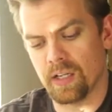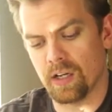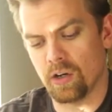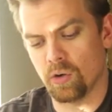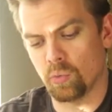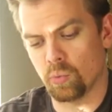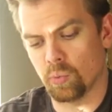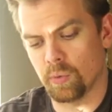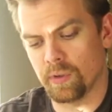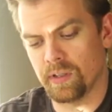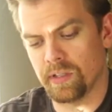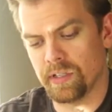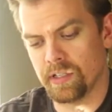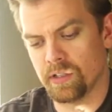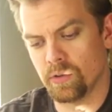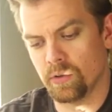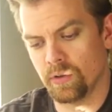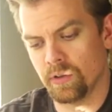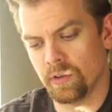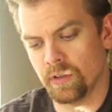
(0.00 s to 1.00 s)
a really
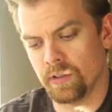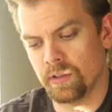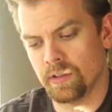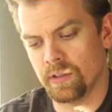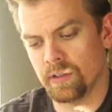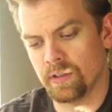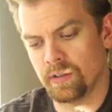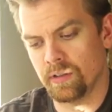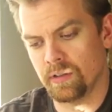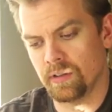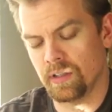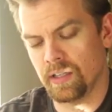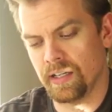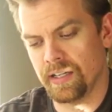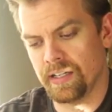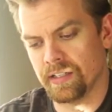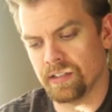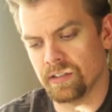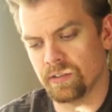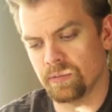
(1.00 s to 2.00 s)
good
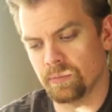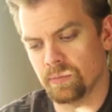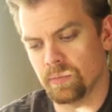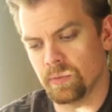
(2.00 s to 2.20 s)
like